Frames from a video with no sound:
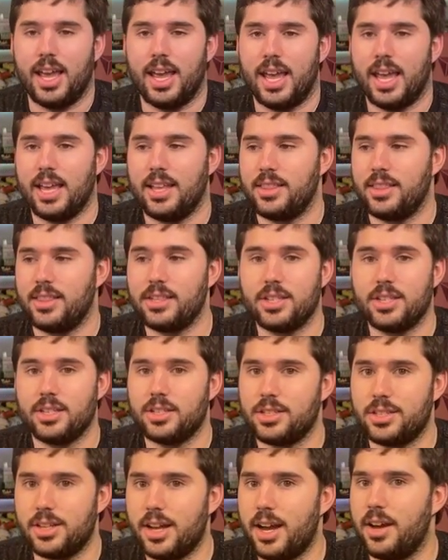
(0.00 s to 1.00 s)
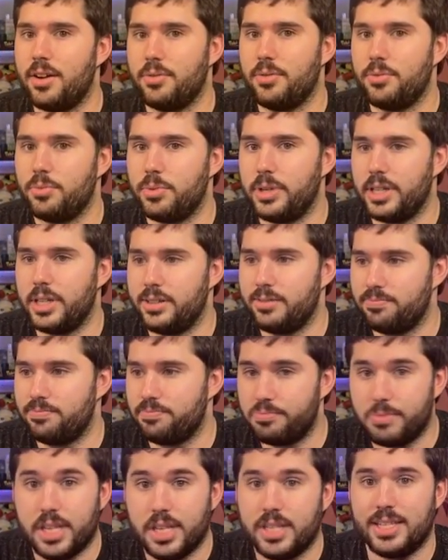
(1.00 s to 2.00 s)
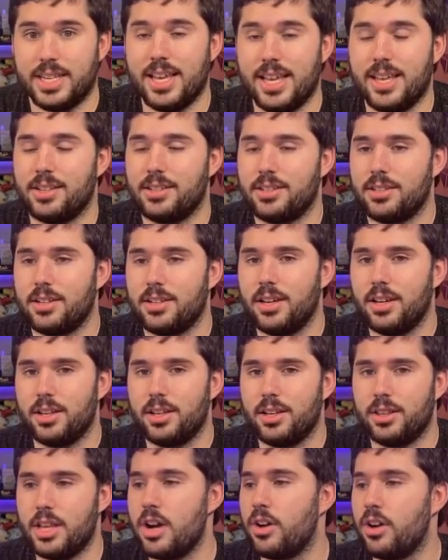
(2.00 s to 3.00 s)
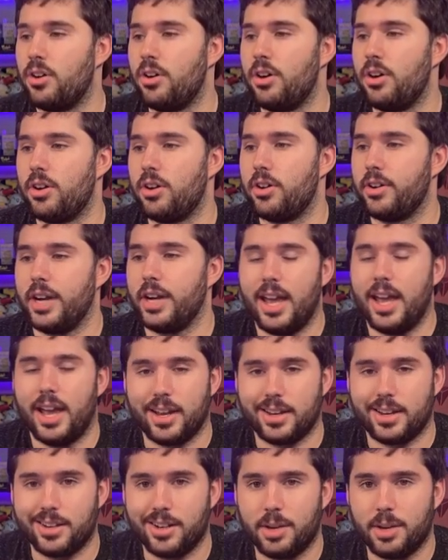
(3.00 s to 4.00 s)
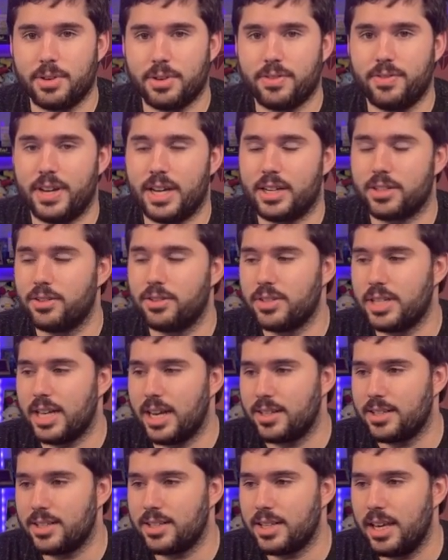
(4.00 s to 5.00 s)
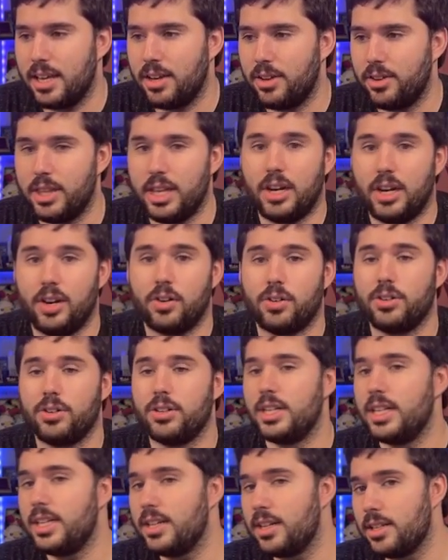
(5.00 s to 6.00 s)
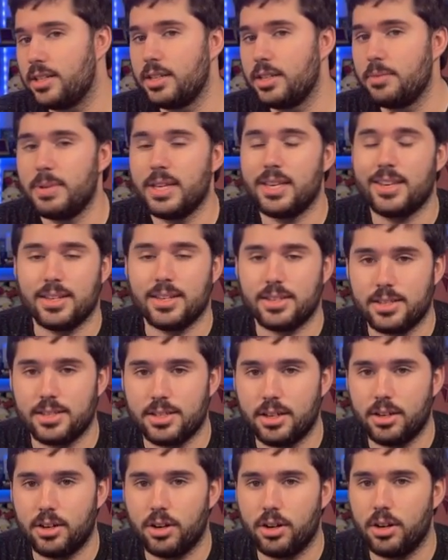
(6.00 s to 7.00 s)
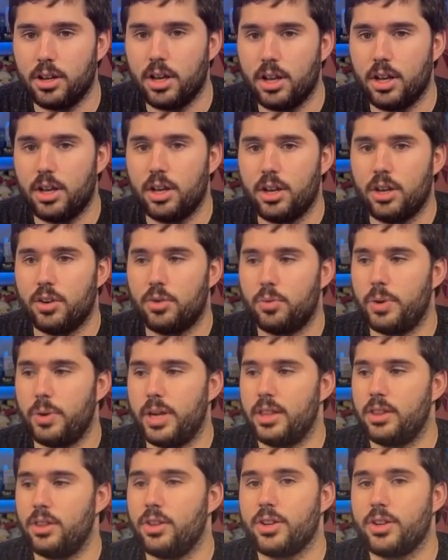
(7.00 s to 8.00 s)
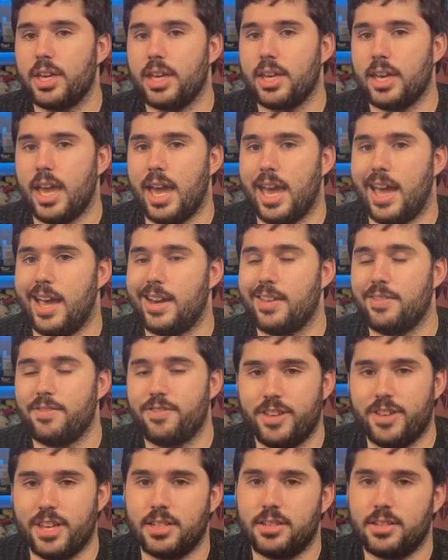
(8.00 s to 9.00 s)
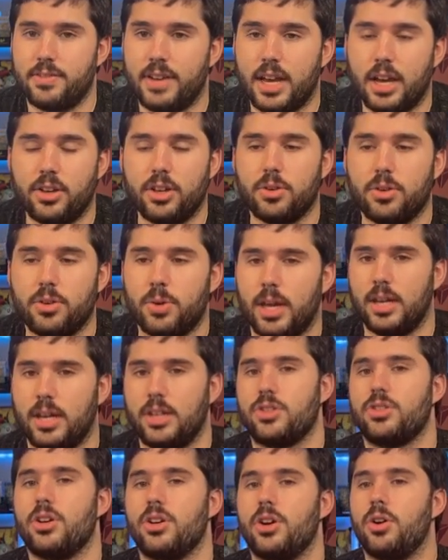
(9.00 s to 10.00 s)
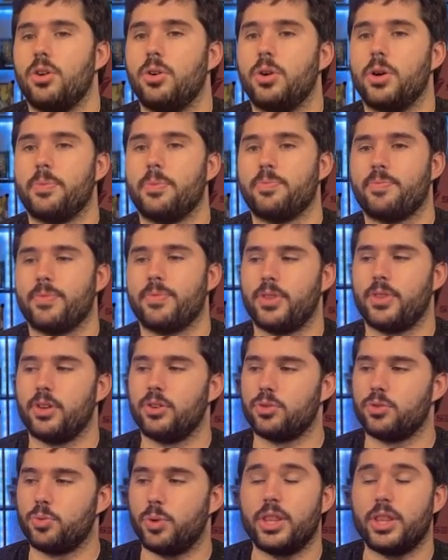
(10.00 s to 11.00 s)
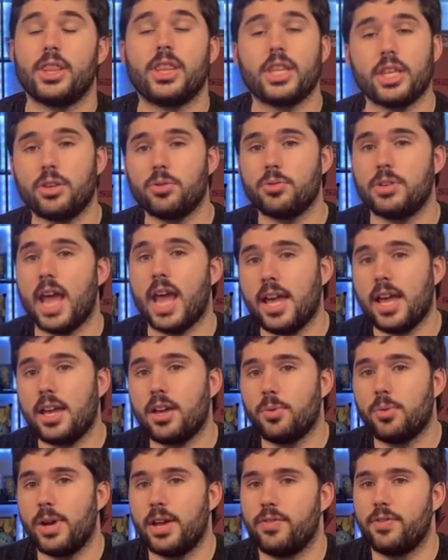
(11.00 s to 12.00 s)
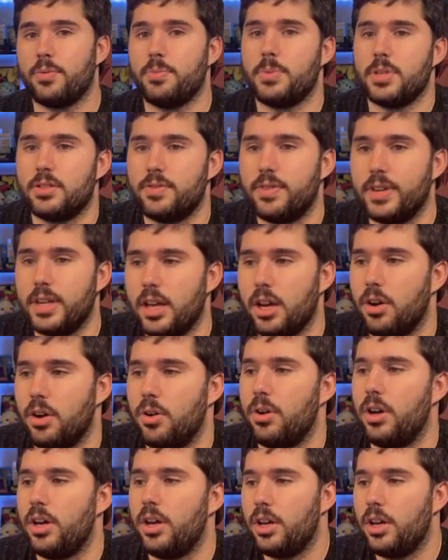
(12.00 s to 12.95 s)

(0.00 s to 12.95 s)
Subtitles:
And this is not what this is. There are economic factors at scale that are needed to be considered when looking at it face value. And so there's one thing you take away from this video.